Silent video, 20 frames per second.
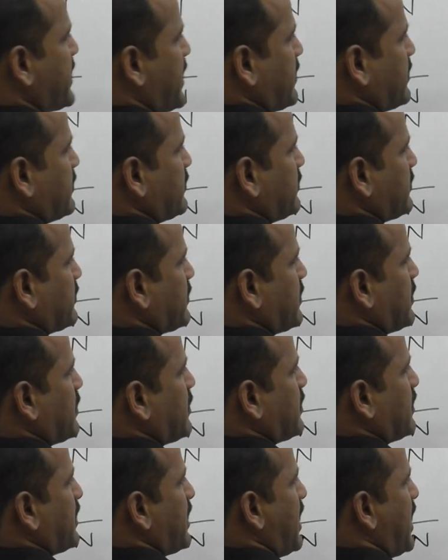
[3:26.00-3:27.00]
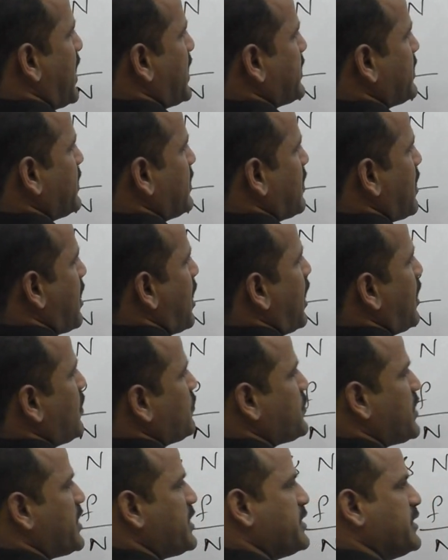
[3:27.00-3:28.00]
an angle
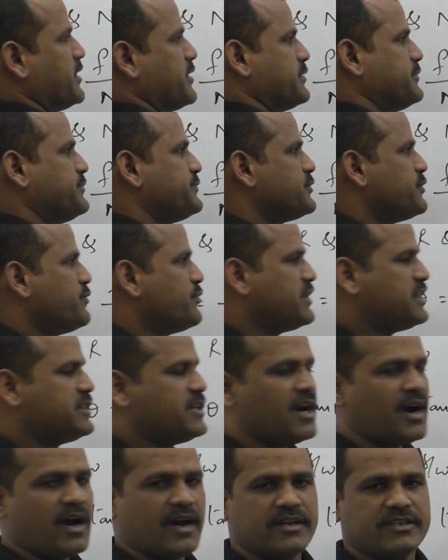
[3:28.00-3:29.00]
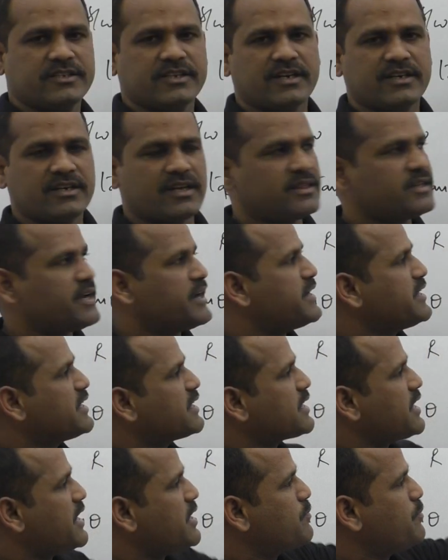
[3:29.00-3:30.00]
alpha here. With the horizontal, the
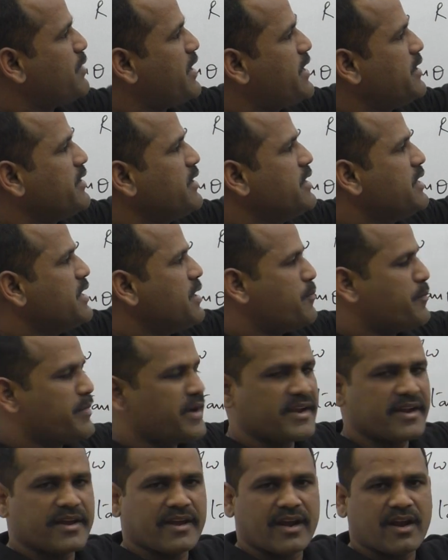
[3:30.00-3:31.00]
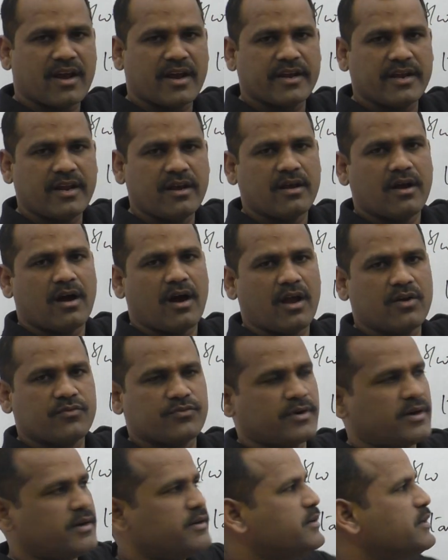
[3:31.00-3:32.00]
inclined plane making an angle
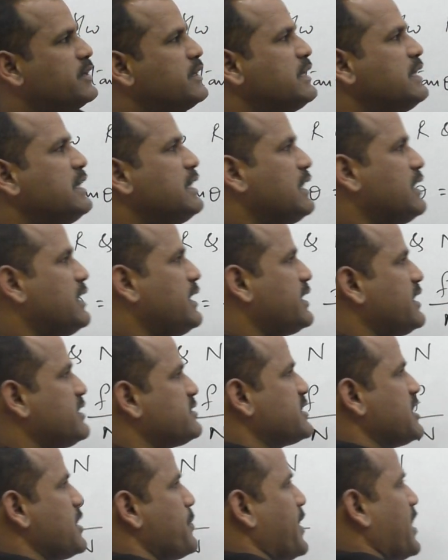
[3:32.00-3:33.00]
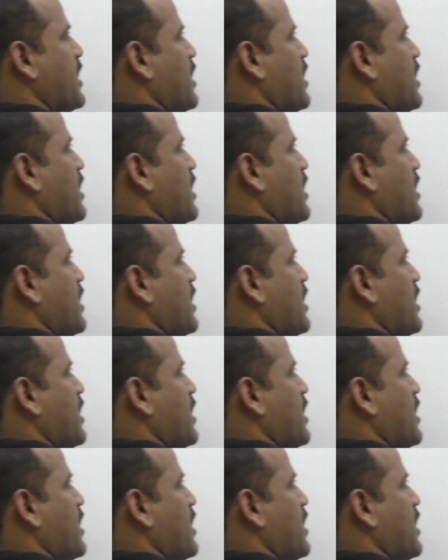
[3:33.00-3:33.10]
alpha. Let us keep an